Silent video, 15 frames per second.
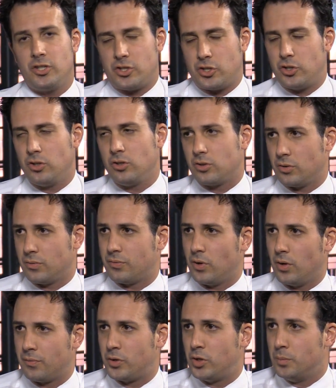a student
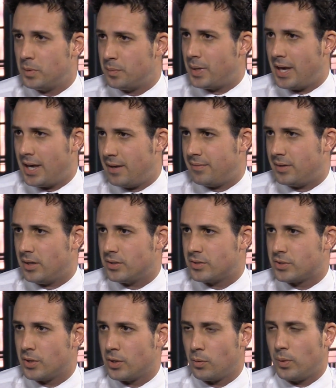of human behavior.
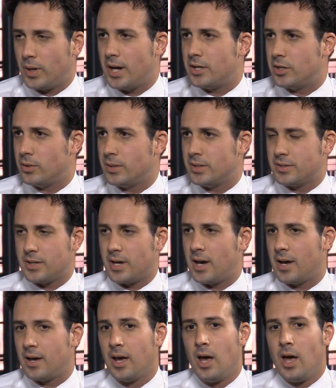So what I do is
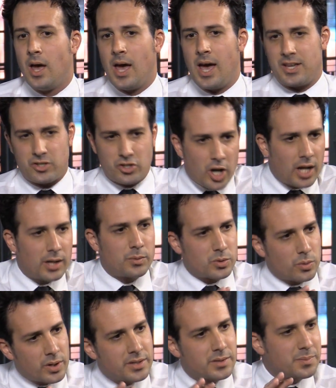as a child, I was
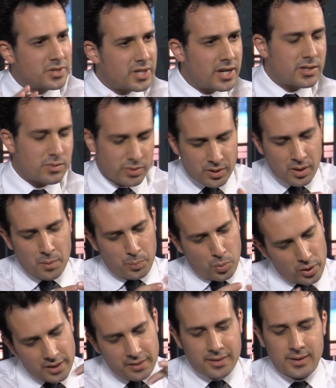always obsessed with
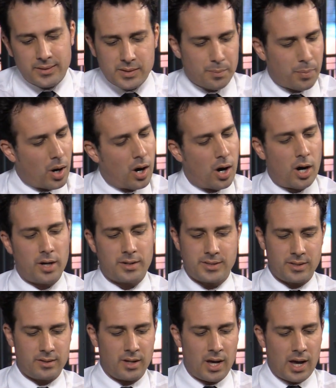pulling things apart,
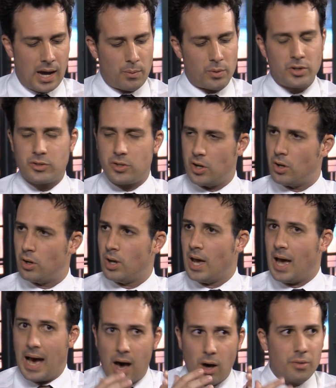and I wanted to know
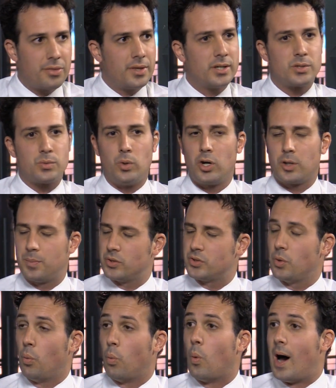how things worked, but
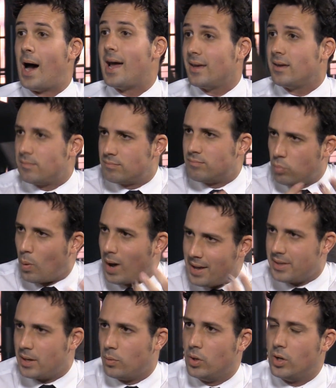also why
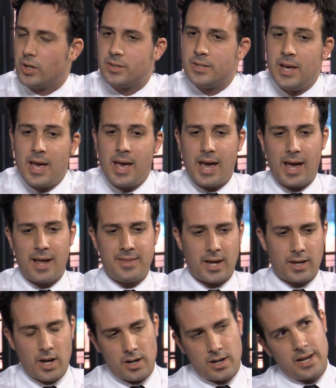they worked. And
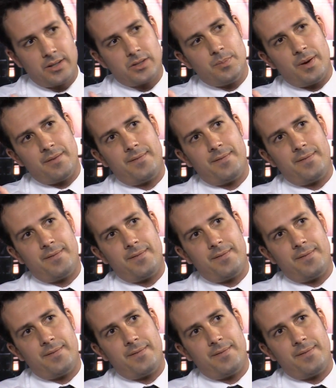that kind of led to my